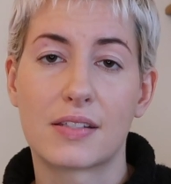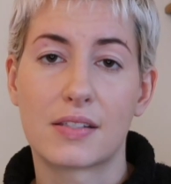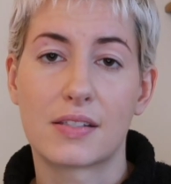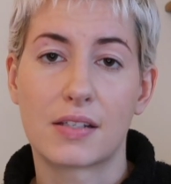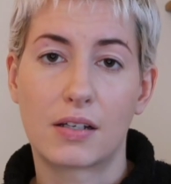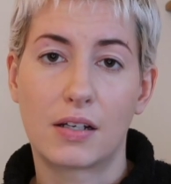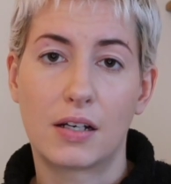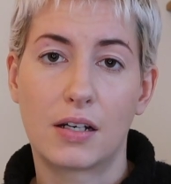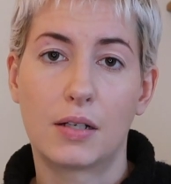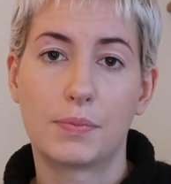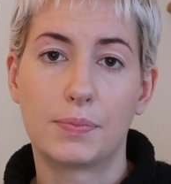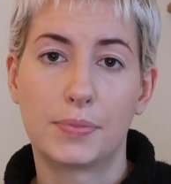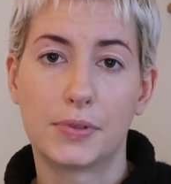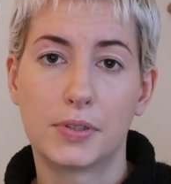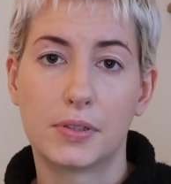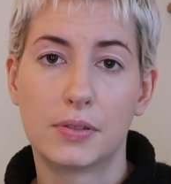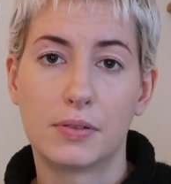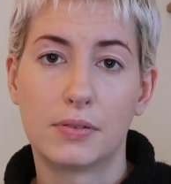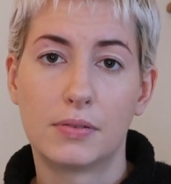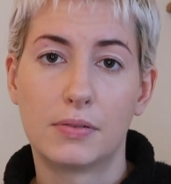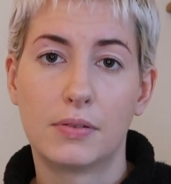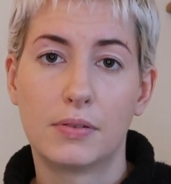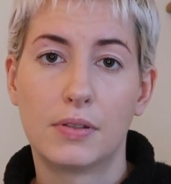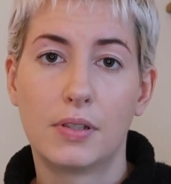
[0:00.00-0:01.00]
as a
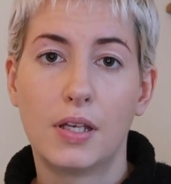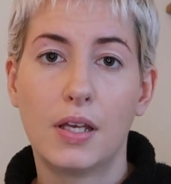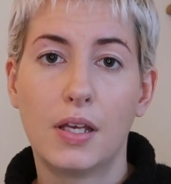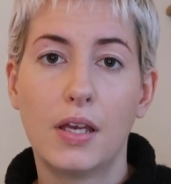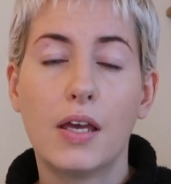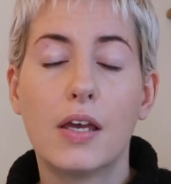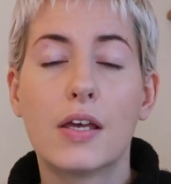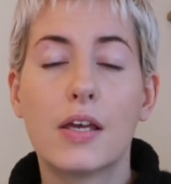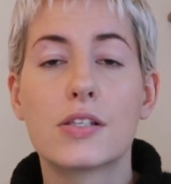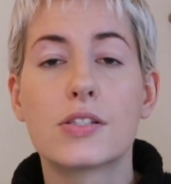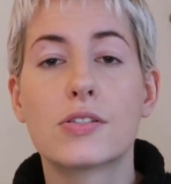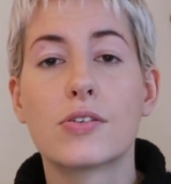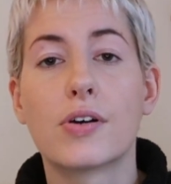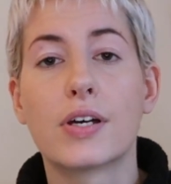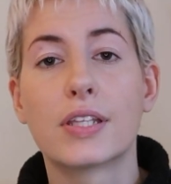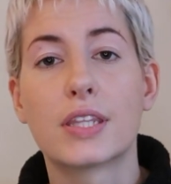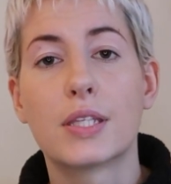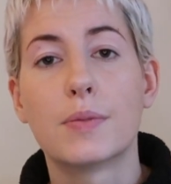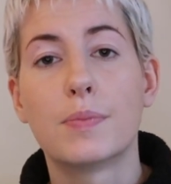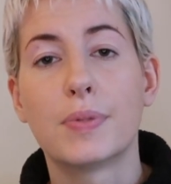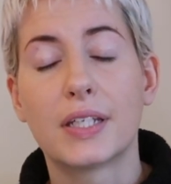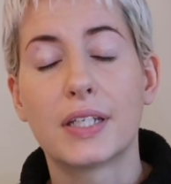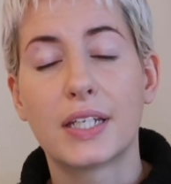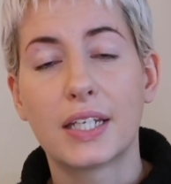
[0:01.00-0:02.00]
couple. So at
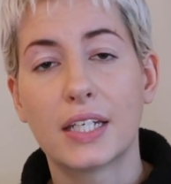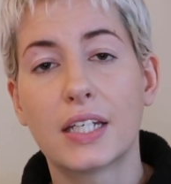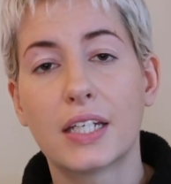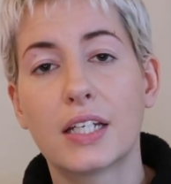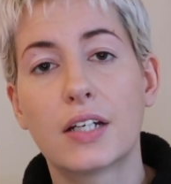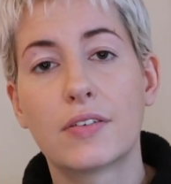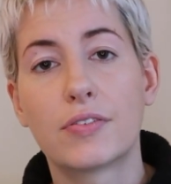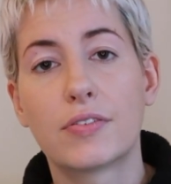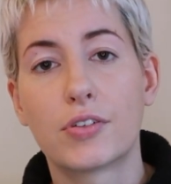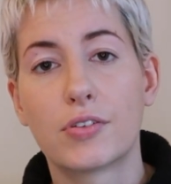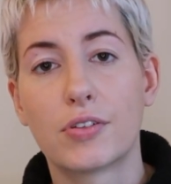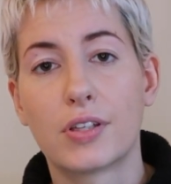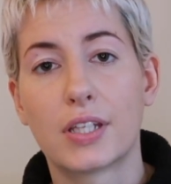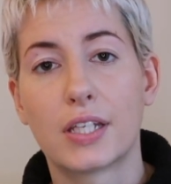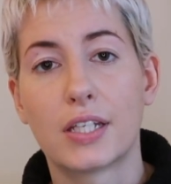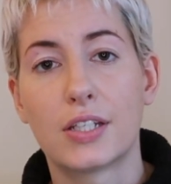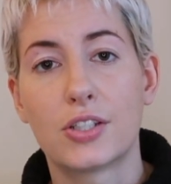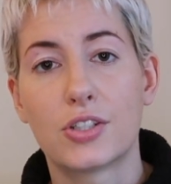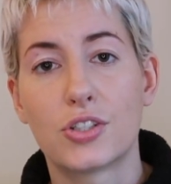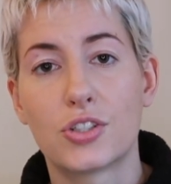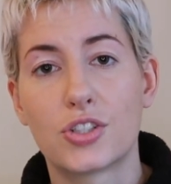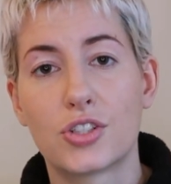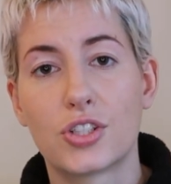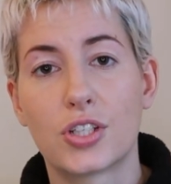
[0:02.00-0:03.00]
the beginning of a
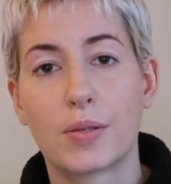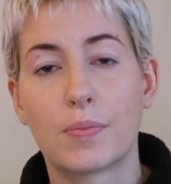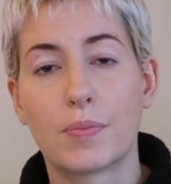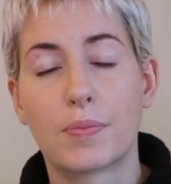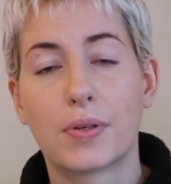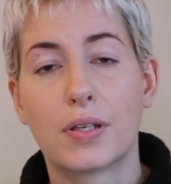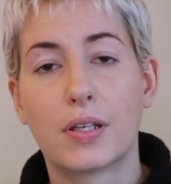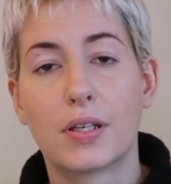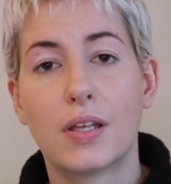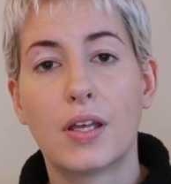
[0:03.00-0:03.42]
relationship,